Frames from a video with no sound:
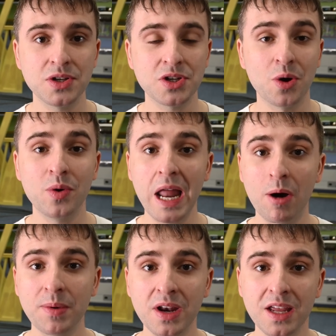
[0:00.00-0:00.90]
So now
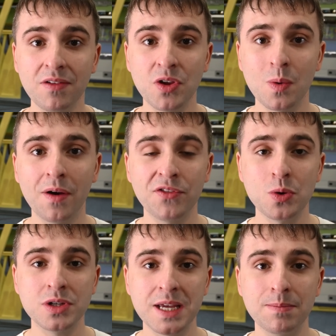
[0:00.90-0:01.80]
I'm going to give you a
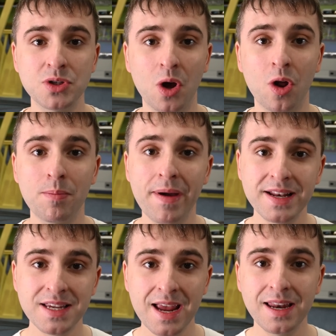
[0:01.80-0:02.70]
few tips on
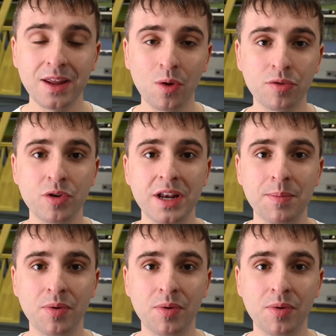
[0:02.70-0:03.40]
maintaining your three D